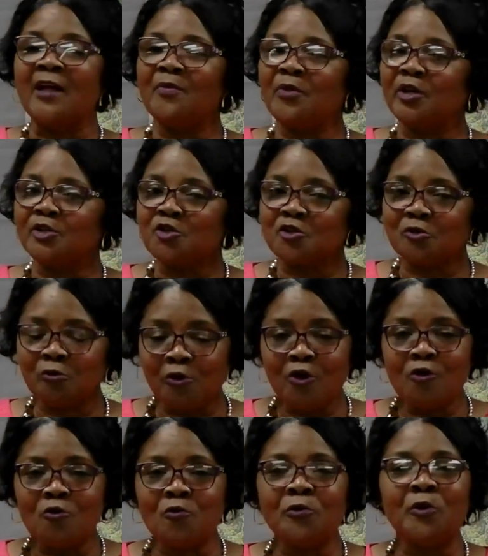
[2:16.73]
The
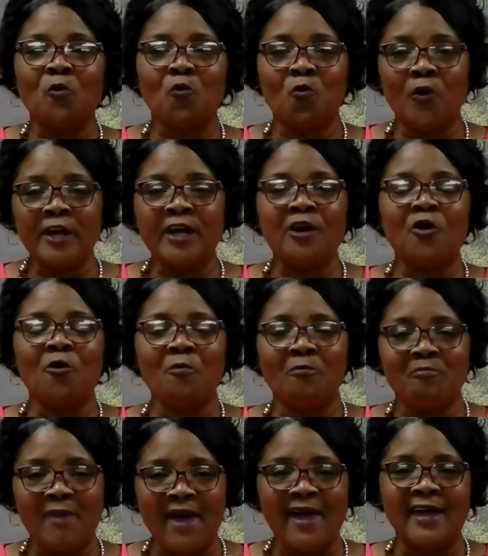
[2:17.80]
truth will
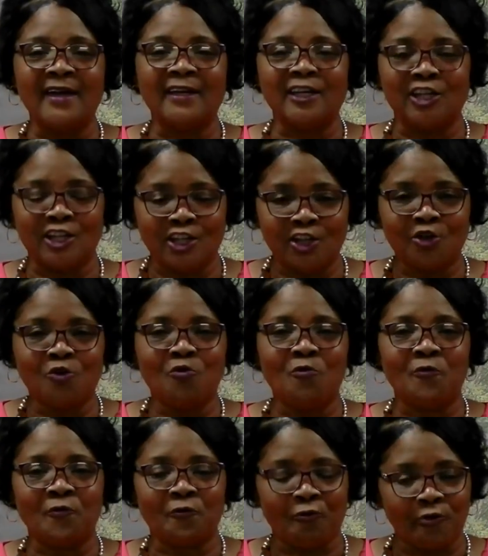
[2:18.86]
make you
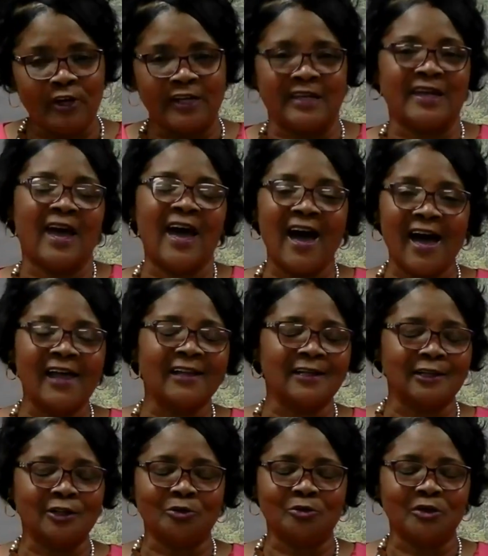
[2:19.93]
free.
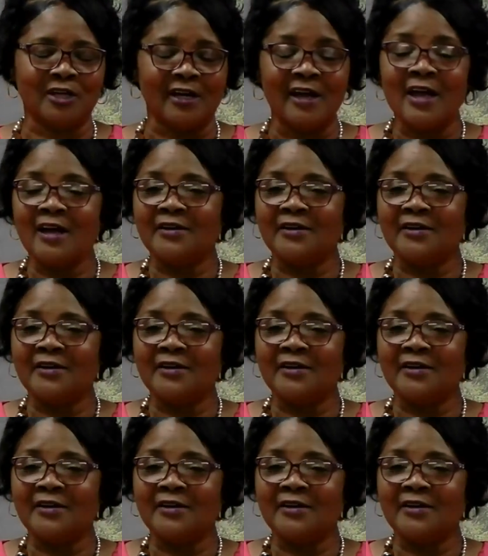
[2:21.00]
Hallelujah.